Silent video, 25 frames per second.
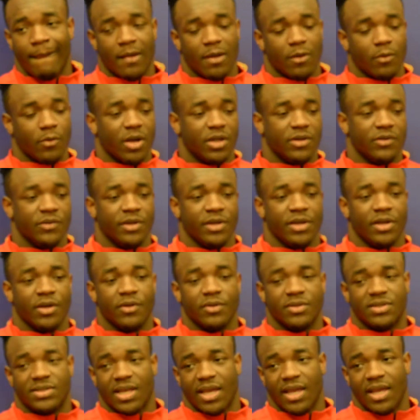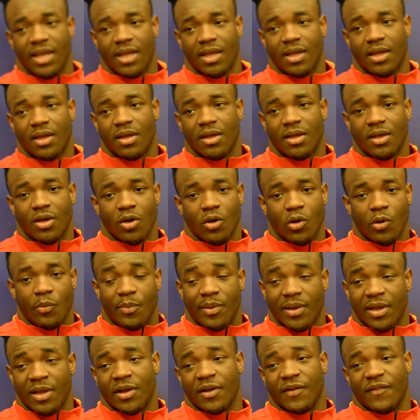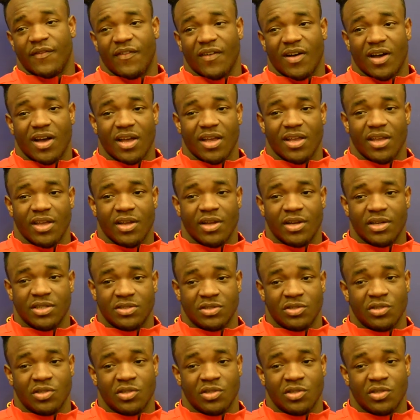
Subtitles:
Rodrigo, Tate. We've been here 5 years.